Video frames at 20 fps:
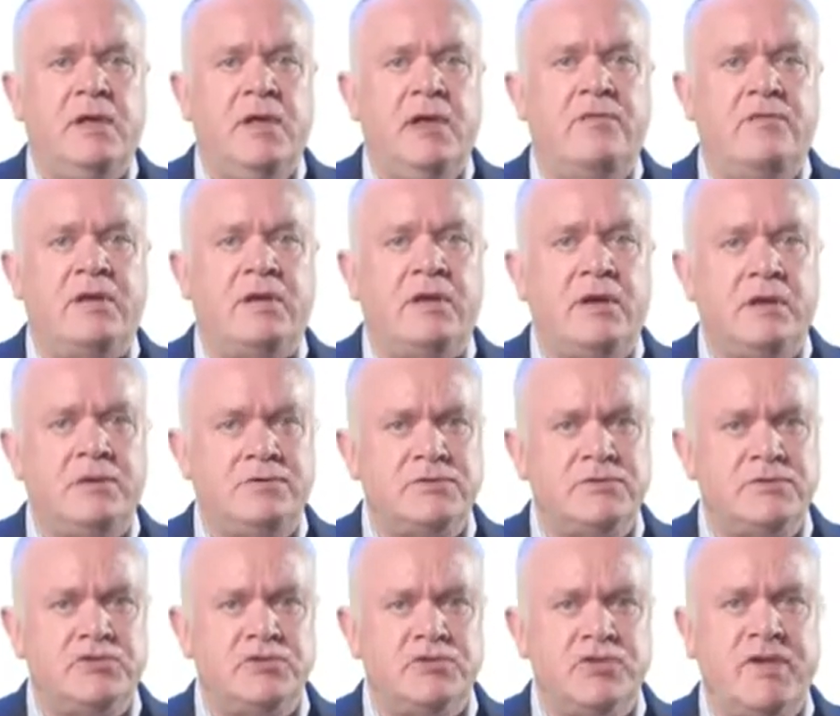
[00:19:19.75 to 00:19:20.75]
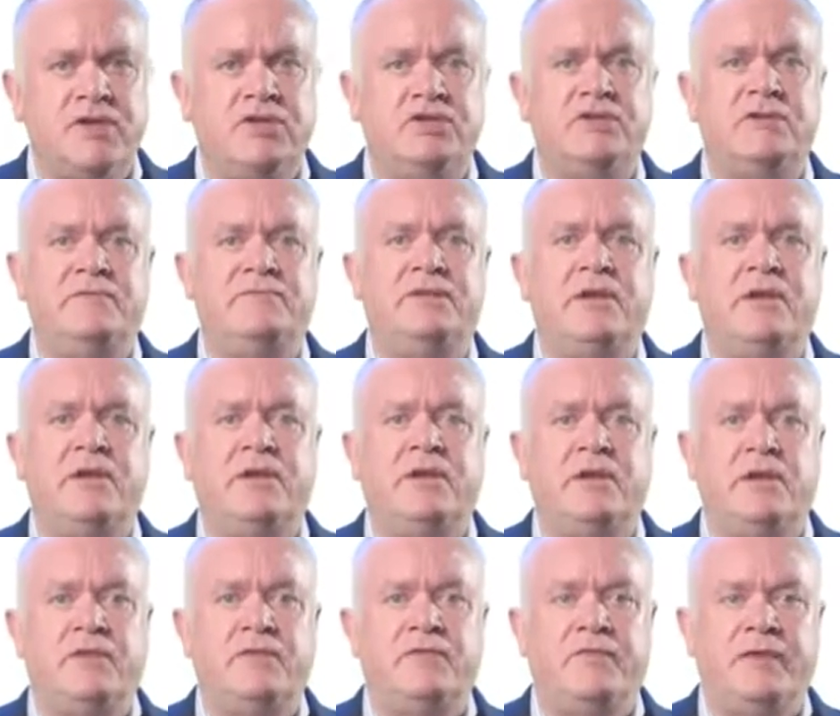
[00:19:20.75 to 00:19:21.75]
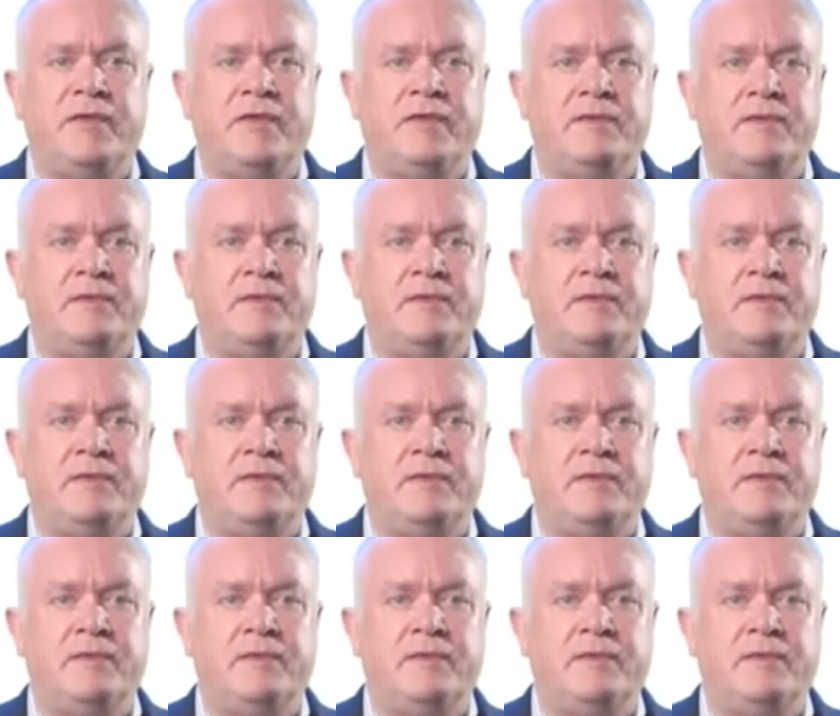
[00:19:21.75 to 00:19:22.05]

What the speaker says: and the concentration of diclofenac